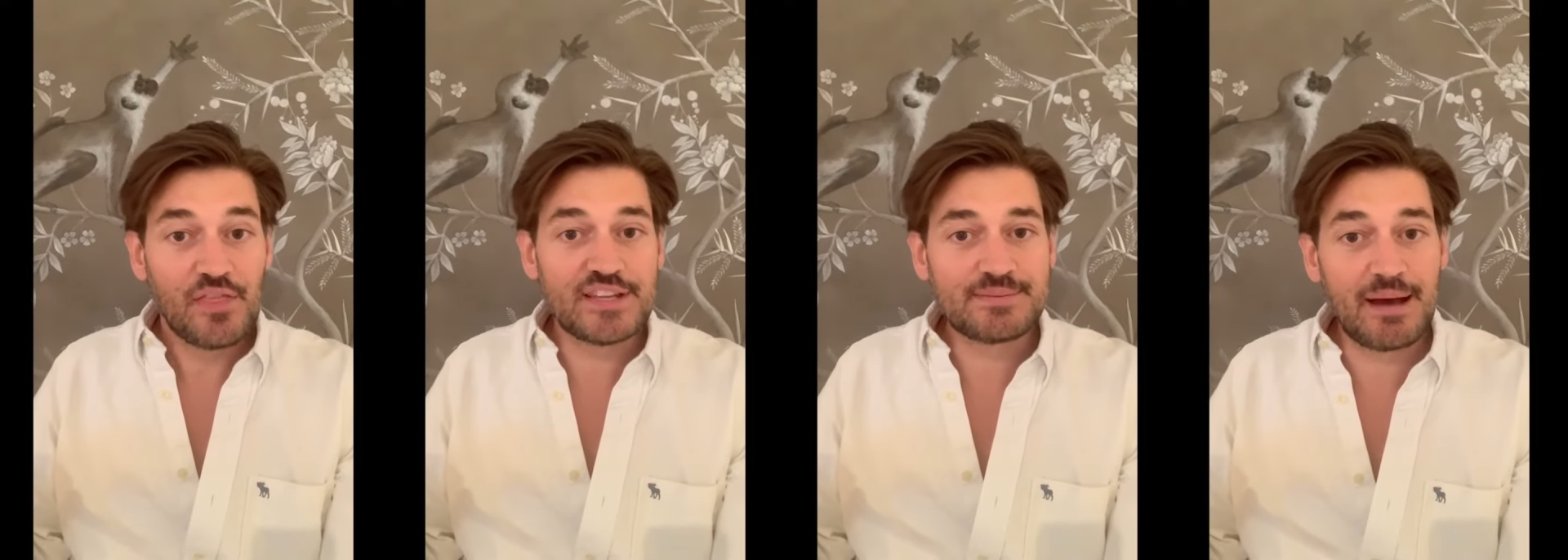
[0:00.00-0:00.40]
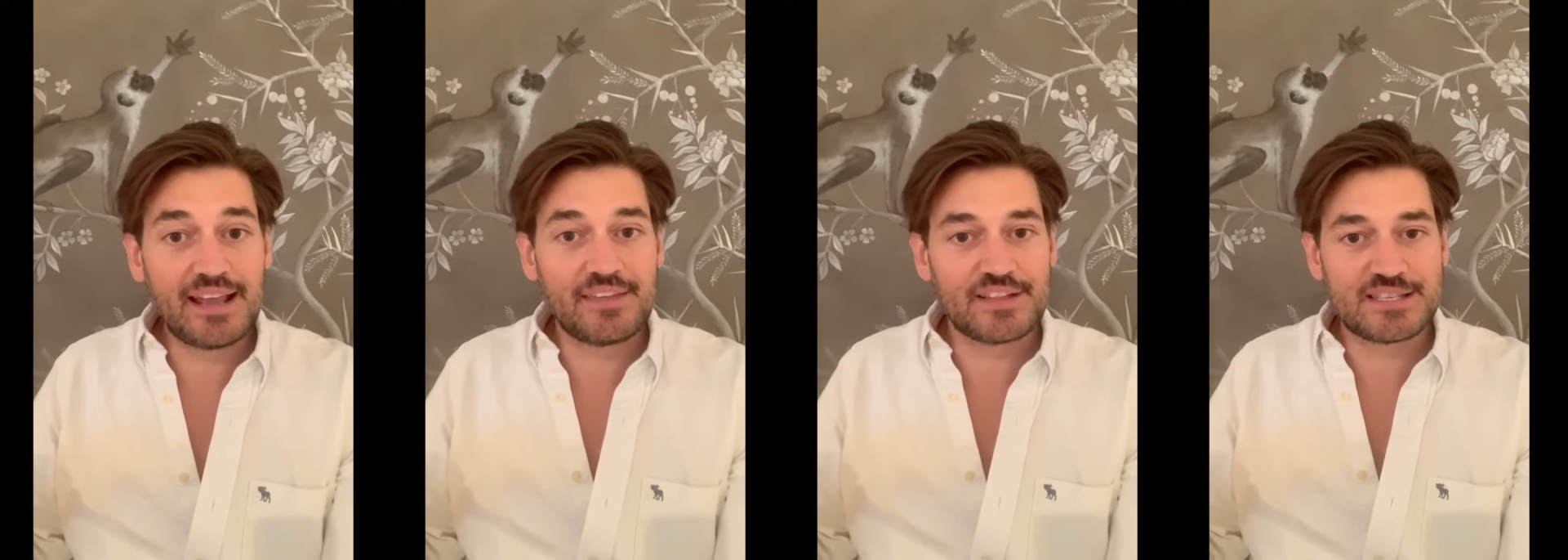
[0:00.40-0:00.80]
This
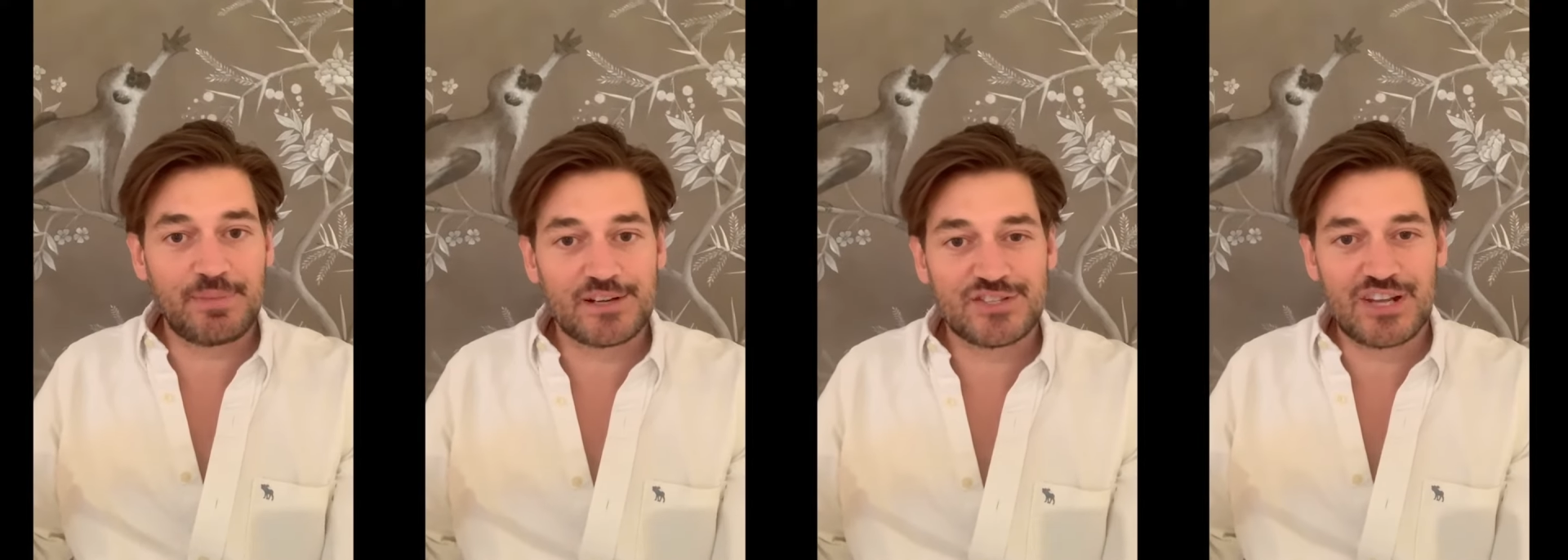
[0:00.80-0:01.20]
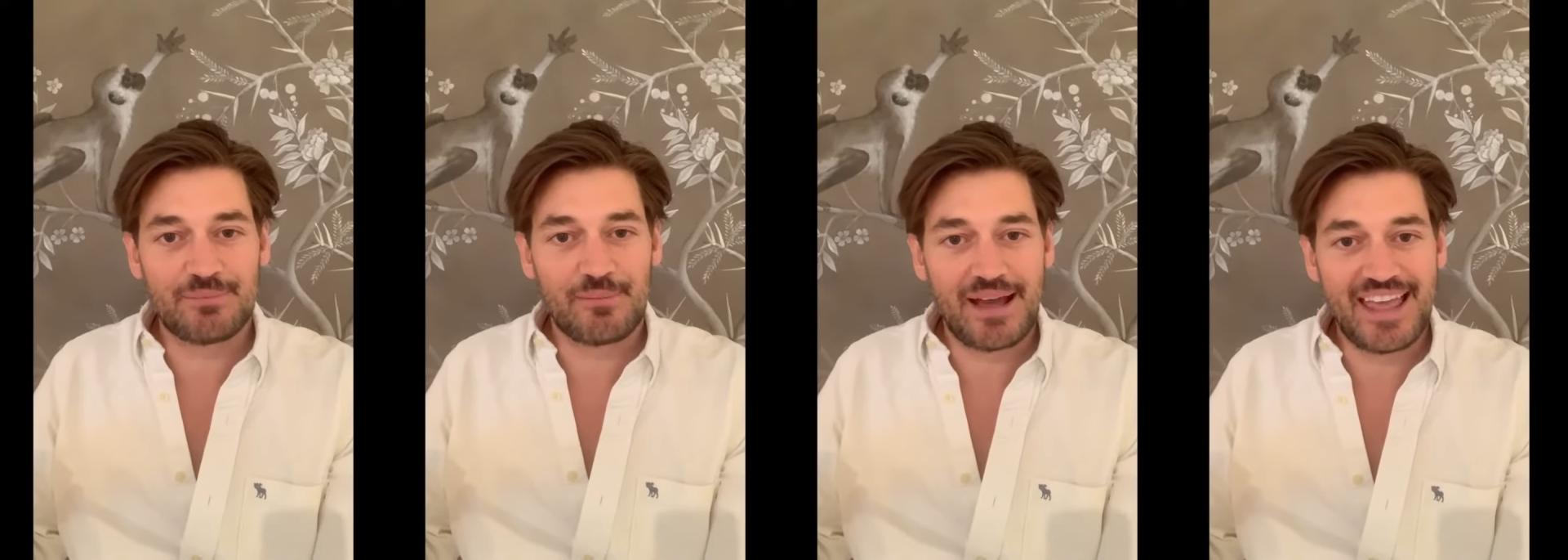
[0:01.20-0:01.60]
monkey that's about to
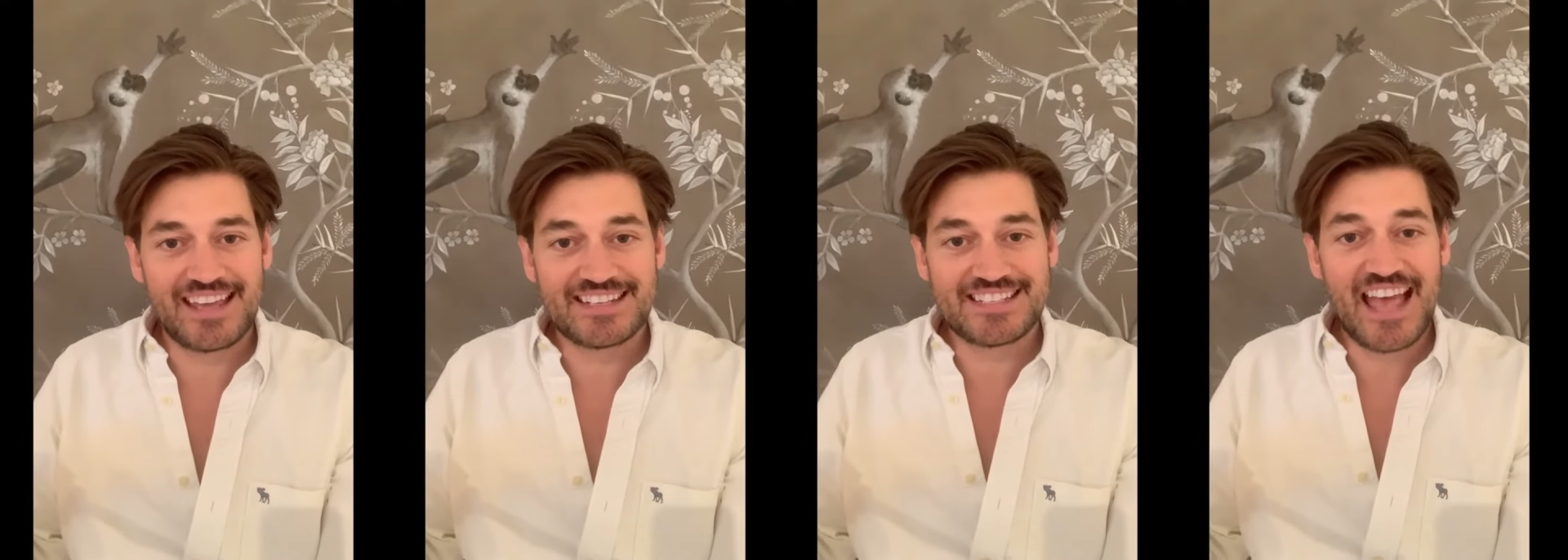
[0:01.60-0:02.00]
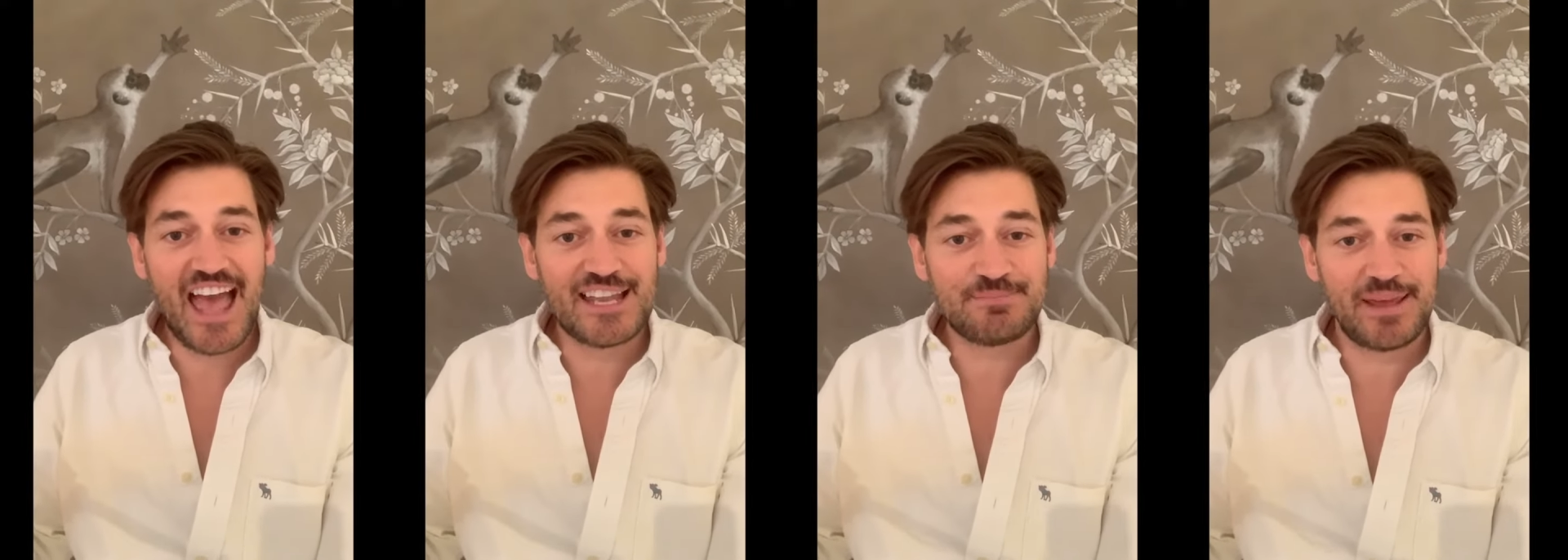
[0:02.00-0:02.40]
jump on my head is
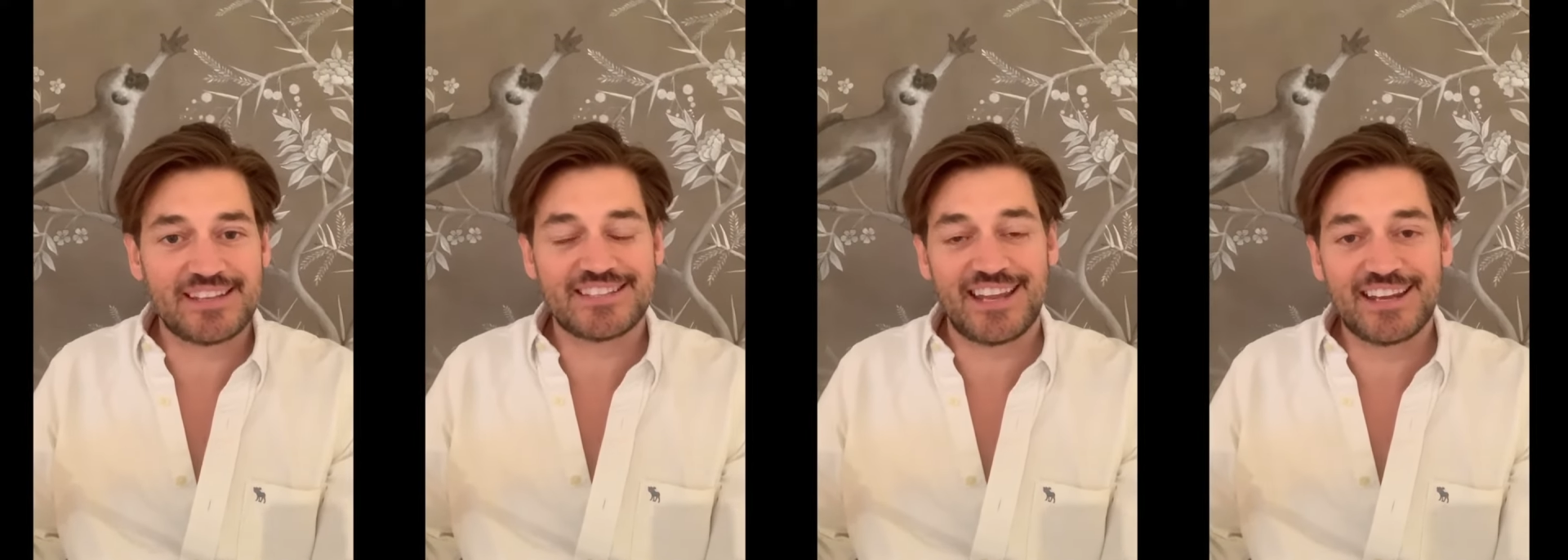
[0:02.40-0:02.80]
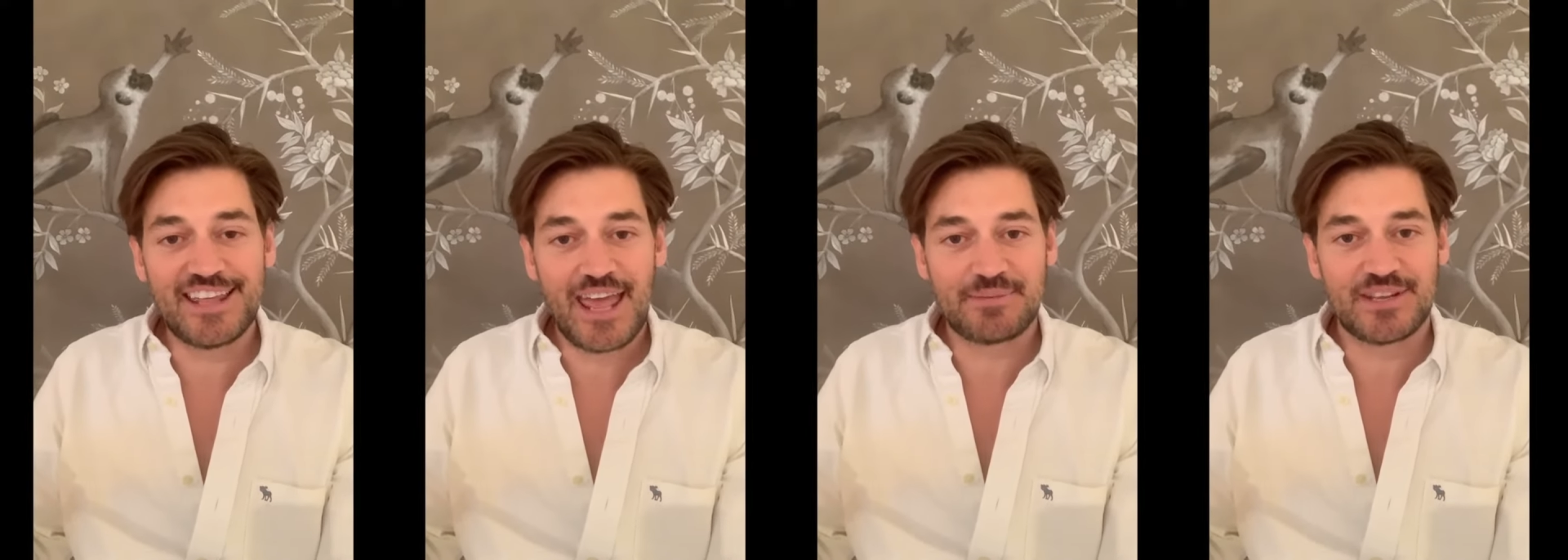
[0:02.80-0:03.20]
hand-painted in
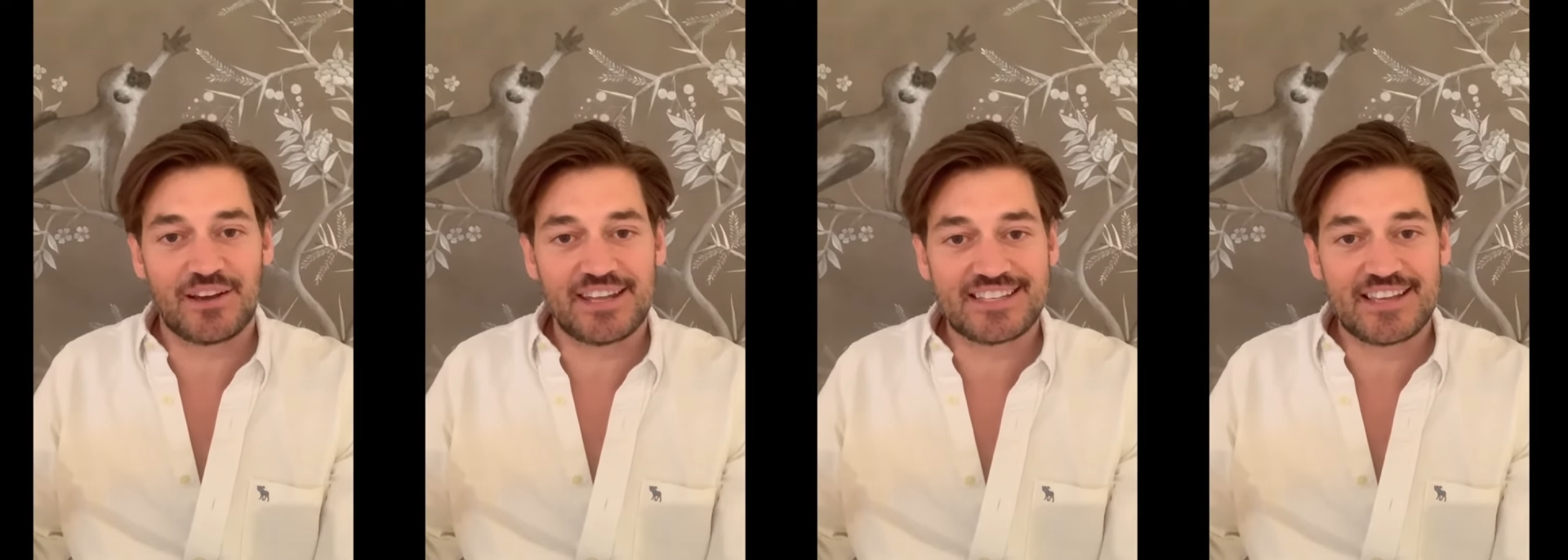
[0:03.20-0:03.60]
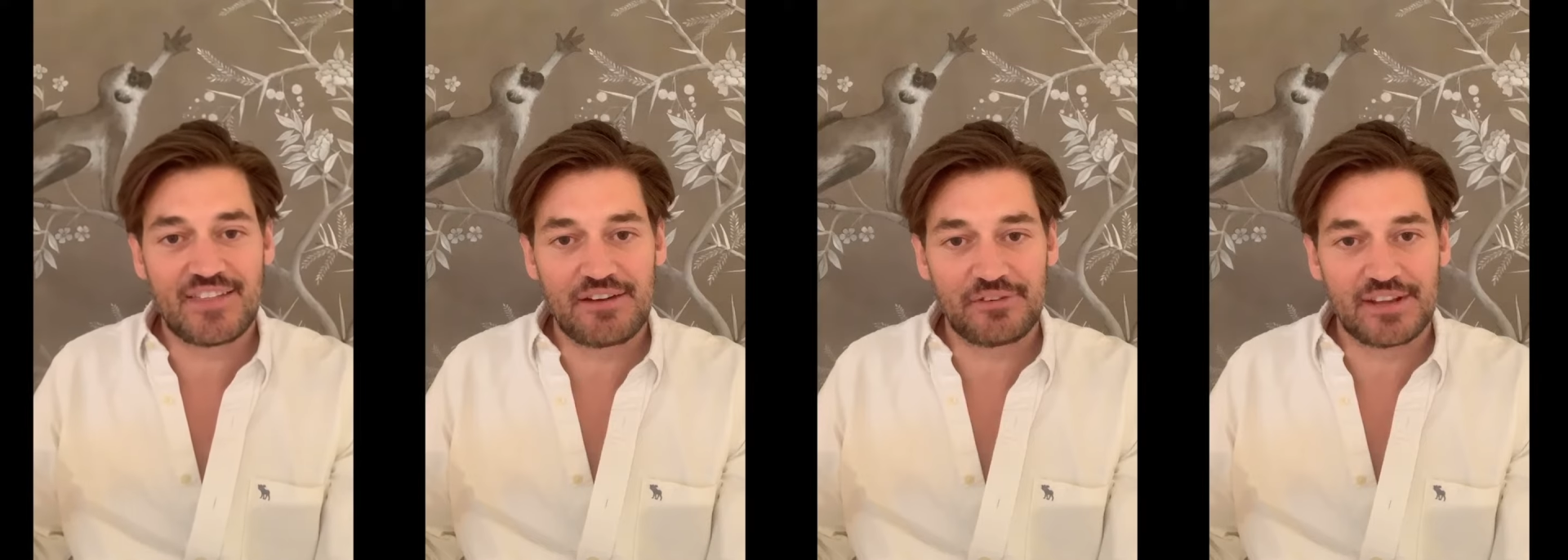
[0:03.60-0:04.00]
Cape Town in
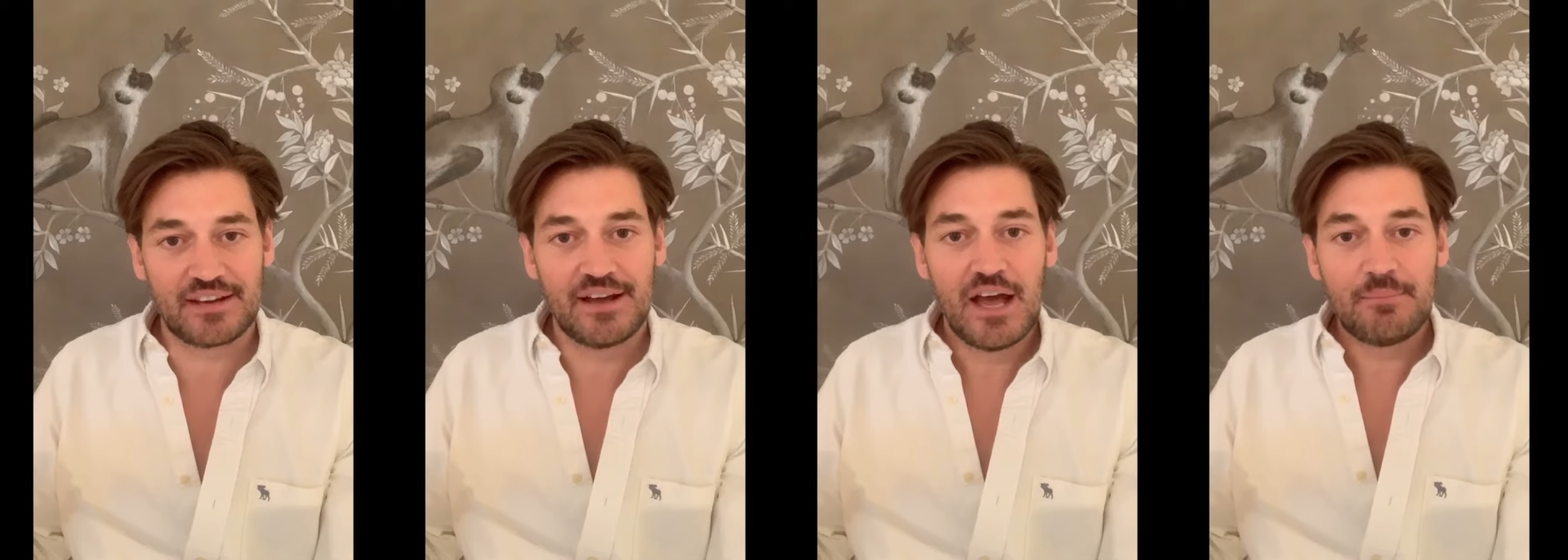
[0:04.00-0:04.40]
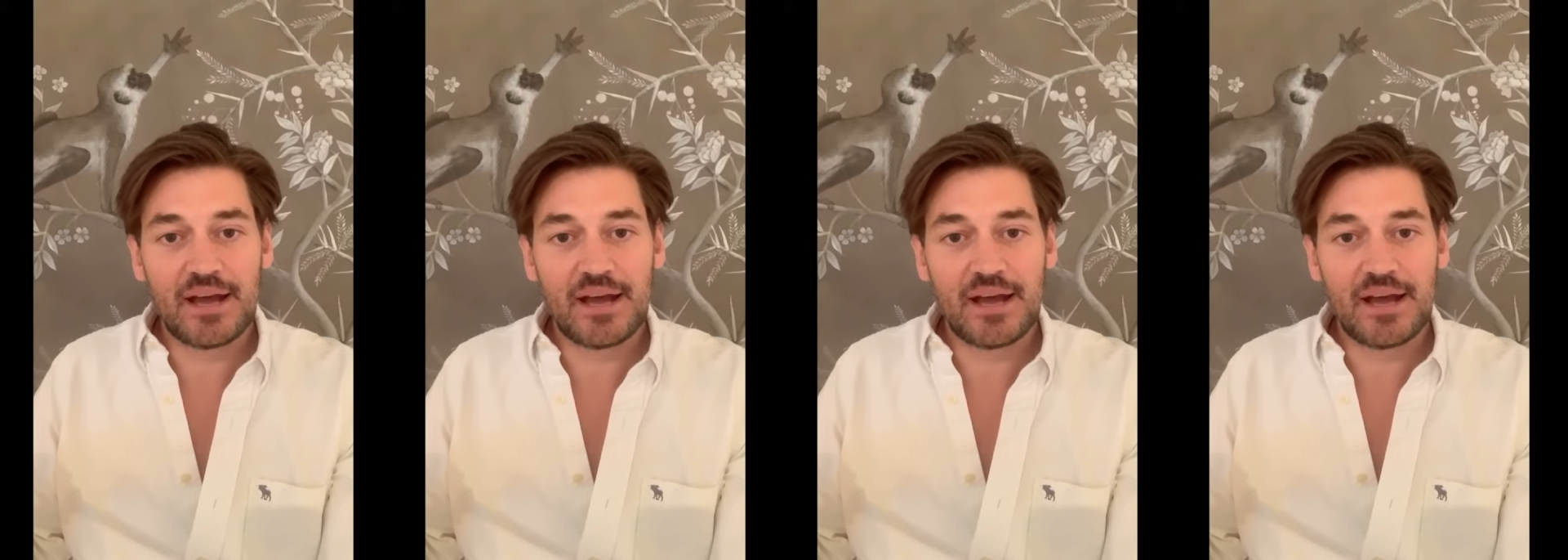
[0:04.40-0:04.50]
South Africa